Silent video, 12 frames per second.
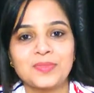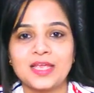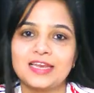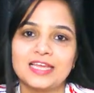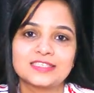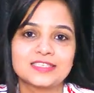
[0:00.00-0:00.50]

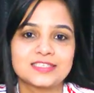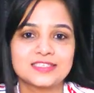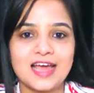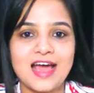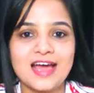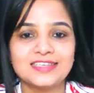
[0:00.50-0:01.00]
Let's
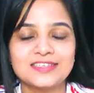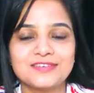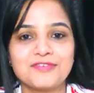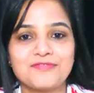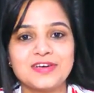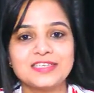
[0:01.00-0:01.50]
start
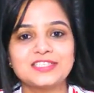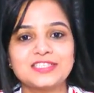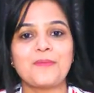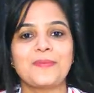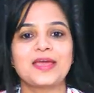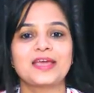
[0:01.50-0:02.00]
our first
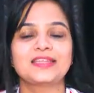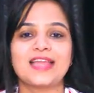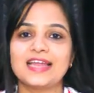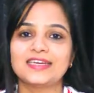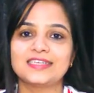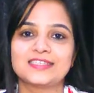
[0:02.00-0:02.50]
topic,
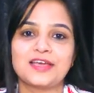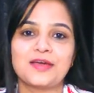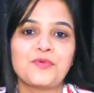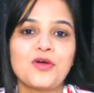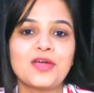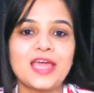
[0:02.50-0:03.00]
that is the
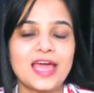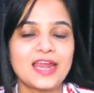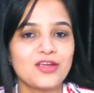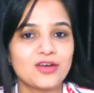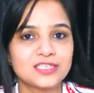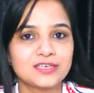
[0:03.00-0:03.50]

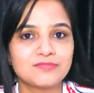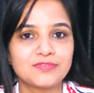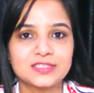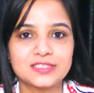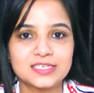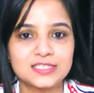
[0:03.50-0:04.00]
prokaryotic
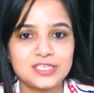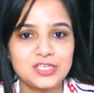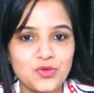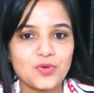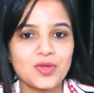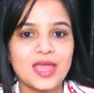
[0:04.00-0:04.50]
versus
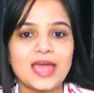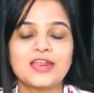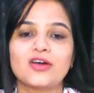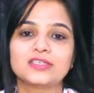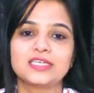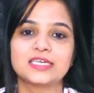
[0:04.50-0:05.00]

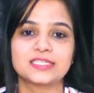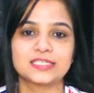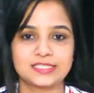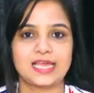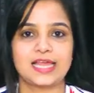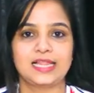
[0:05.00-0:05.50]
eukaryotic
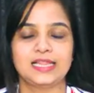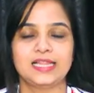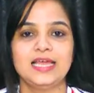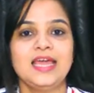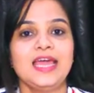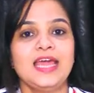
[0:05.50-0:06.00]
cell.
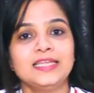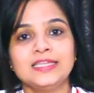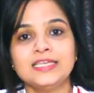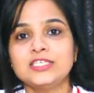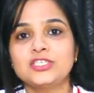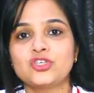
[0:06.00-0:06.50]
In
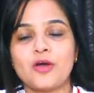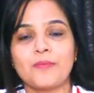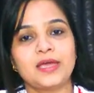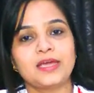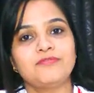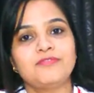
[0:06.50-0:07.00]
this
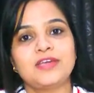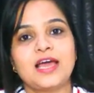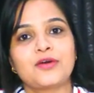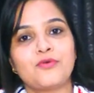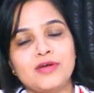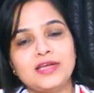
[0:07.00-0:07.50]
topic, we are
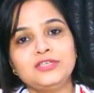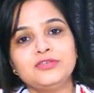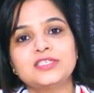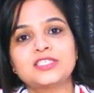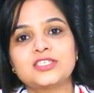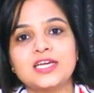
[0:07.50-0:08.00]
going
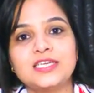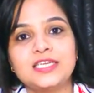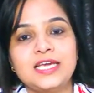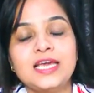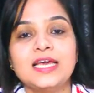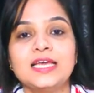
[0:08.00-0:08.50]
to
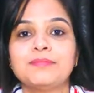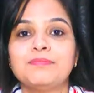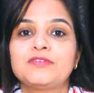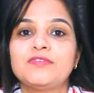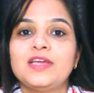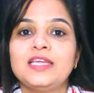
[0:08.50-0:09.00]
study
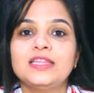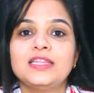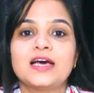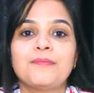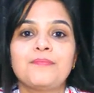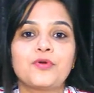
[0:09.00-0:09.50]
between
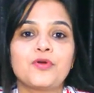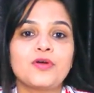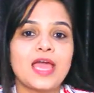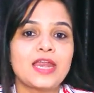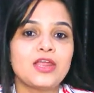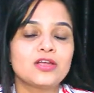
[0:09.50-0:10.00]
the
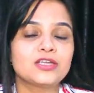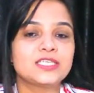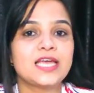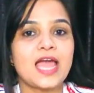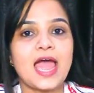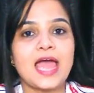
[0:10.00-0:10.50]
prokaryotic
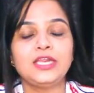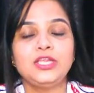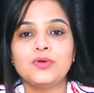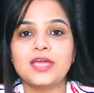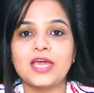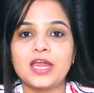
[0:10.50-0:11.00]
and
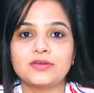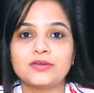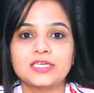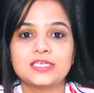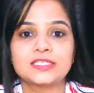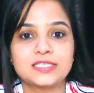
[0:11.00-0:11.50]

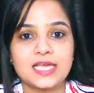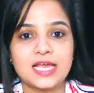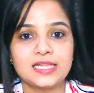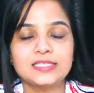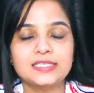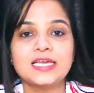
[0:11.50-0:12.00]
eukaryotic
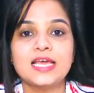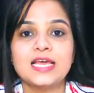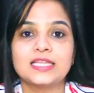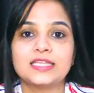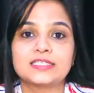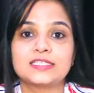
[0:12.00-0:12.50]
cells,
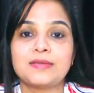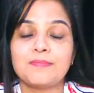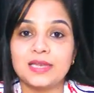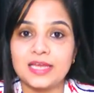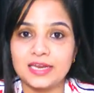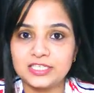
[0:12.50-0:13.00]
the
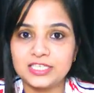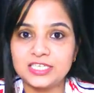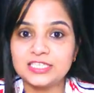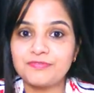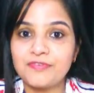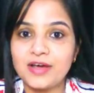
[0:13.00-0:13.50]

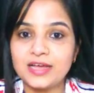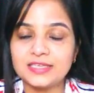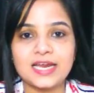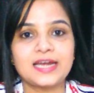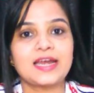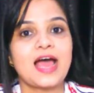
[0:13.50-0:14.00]
similarities
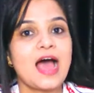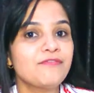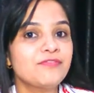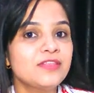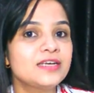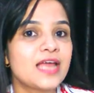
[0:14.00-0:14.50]
first, and
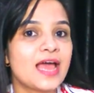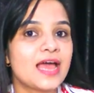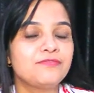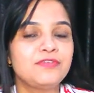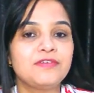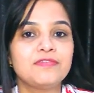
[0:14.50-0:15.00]
after
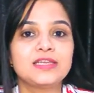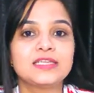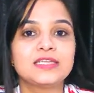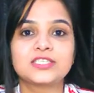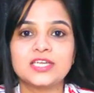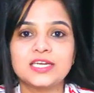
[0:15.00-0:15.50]
that we will
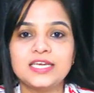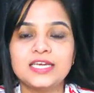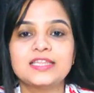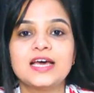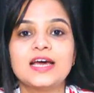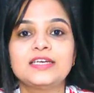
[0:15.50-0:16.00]
study
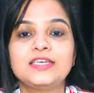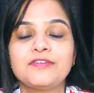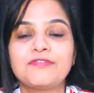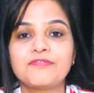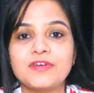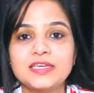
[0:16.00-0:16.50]
the
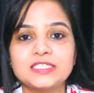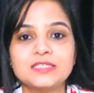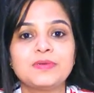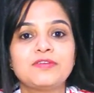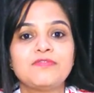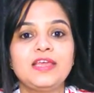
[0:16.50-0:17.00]
difference
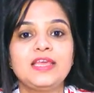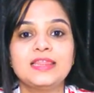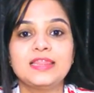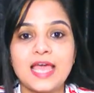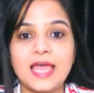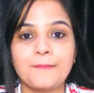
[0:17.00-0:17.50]
between
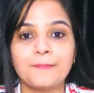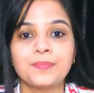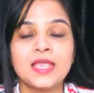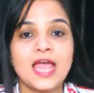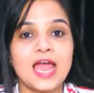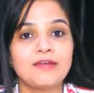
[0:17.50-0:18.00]
them,
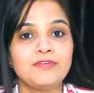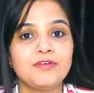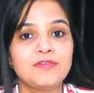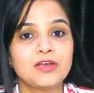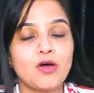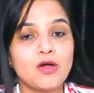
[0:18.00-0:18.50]
and we
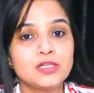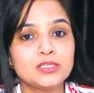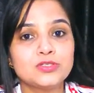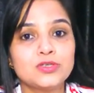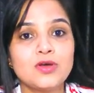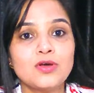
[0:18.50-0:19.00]
will
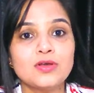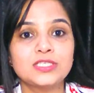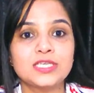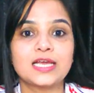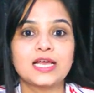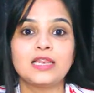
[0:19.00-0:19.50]
also
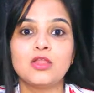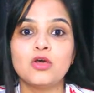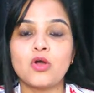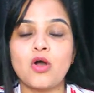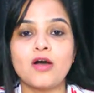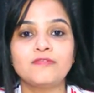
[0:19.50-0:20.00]
take a
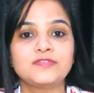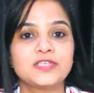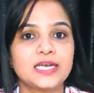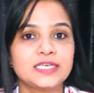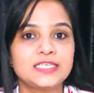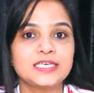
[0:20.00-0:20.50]
look of
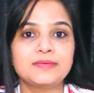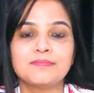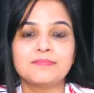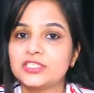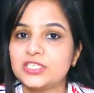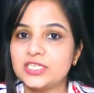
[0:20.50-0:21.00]
genetic
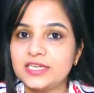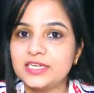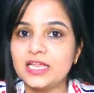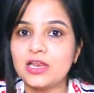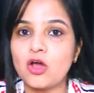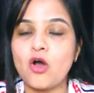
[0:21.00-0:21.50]

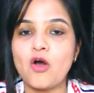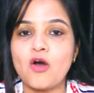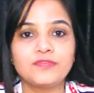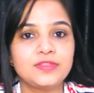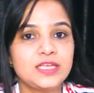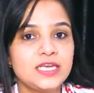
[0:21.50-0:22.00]
material of
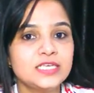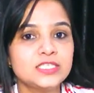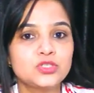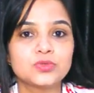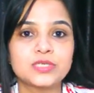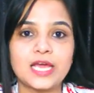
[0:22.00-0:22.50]
these
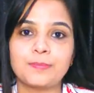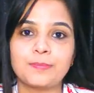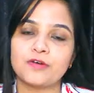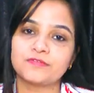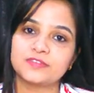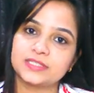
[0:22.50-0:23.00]
two type
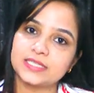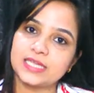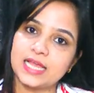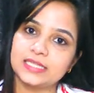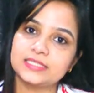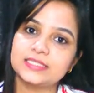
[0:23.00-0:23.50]
of
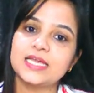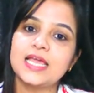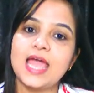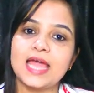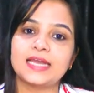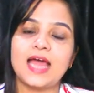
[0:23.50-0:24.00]
cells,
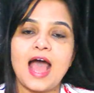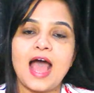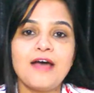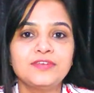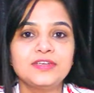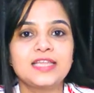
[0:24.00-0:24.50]
and
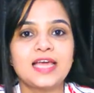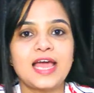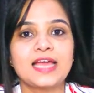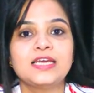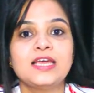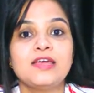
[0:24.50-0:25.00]
after
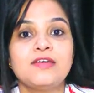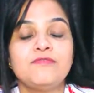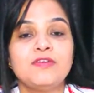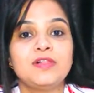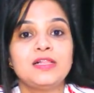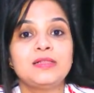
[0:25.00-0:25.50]
that we
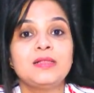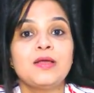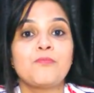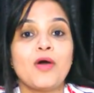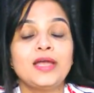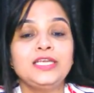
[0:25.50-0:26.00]
will
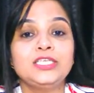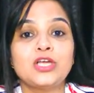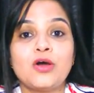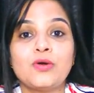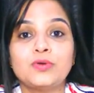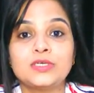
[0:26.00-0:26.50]
point
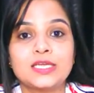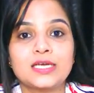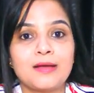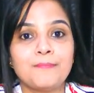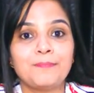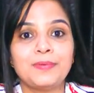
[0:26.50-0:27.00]
out the
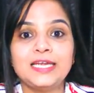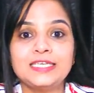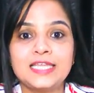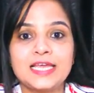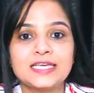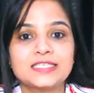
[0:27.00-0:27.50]
complete
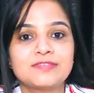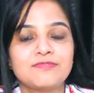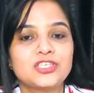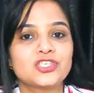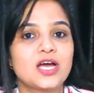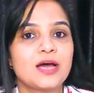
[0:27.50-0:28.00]
things
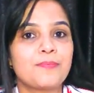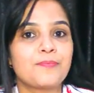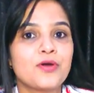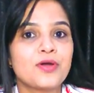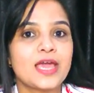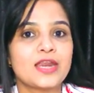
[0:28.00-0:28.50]
which a
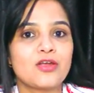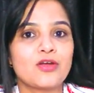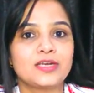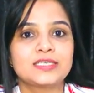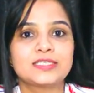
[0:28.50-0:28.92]
prokaryotic